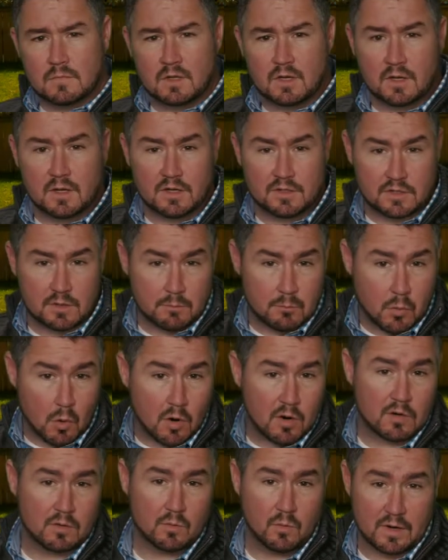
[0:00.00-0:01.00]
It's
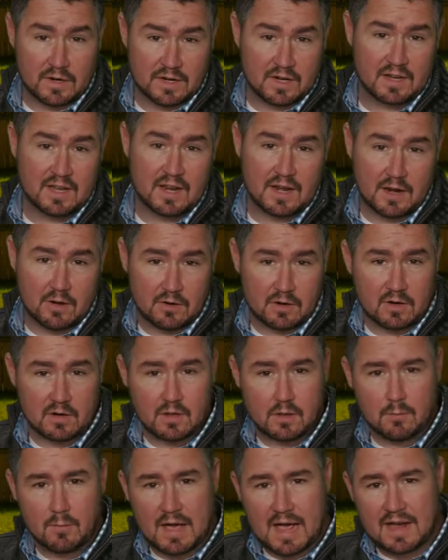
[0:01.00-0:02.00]
important when you get out into
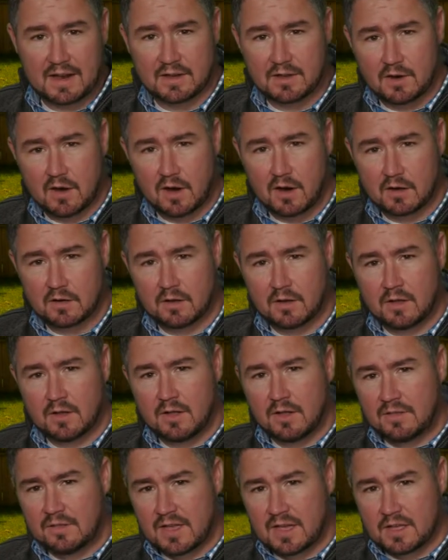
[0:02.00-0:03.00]
the backyard
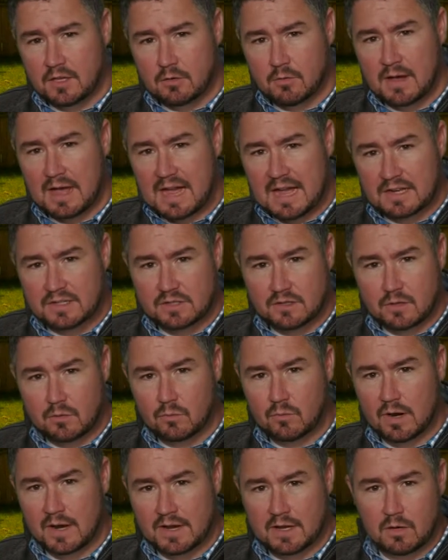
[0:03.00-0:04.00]
that you ask the
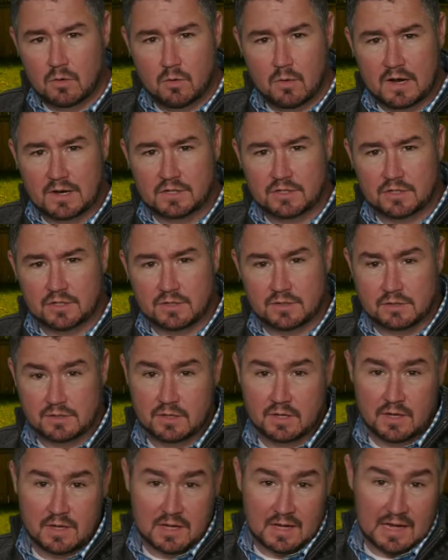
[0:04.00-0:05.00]
right questions
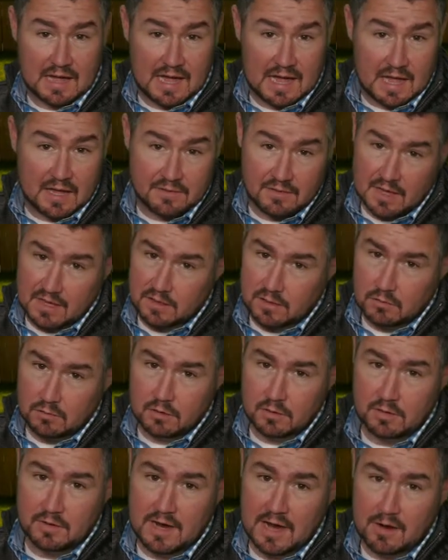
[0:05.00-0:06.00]
and that you
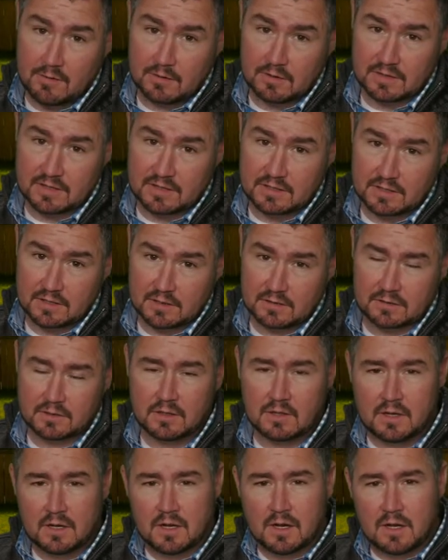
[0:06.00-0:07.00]
learn how to listen.
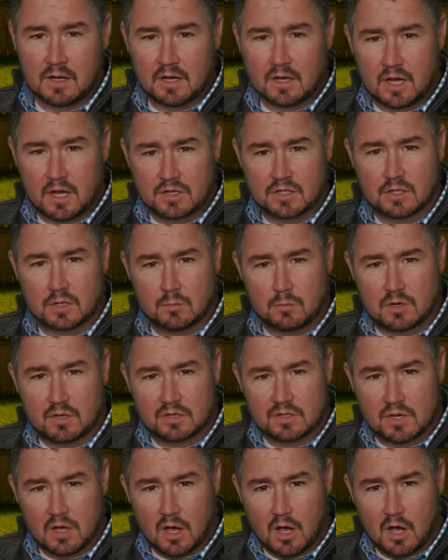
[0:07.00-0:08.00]

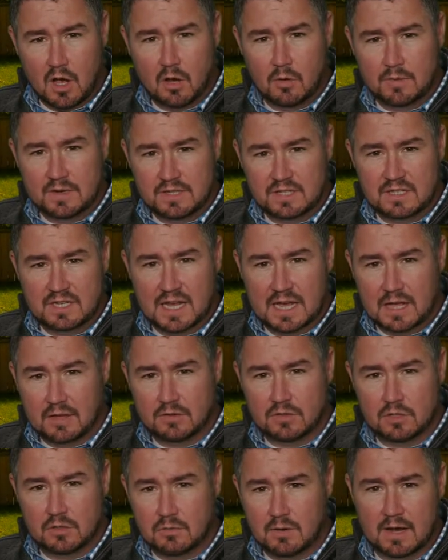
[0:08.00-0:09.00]
Customers always tell
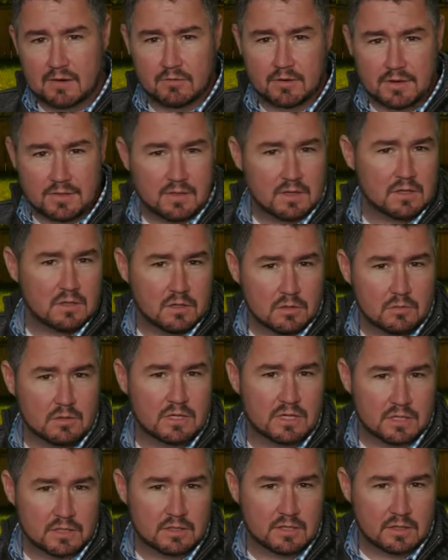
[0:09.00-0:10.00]
you everything you
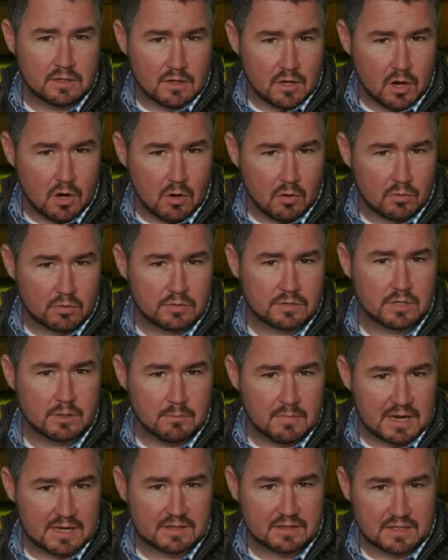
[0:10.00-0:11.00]
need to know to
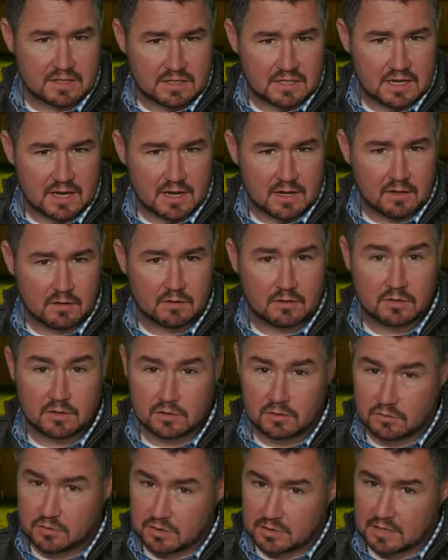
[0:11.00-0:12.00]
make the sale.
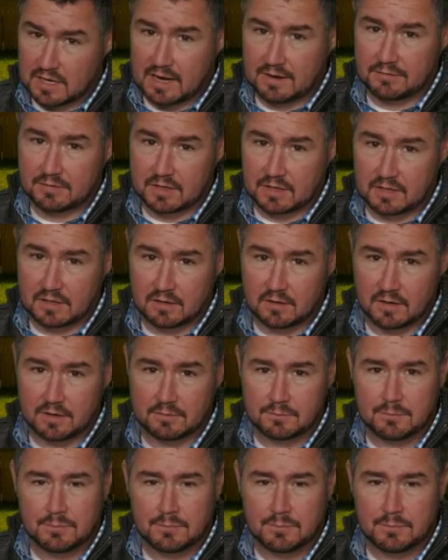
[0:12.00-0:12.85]
You just have to hear it.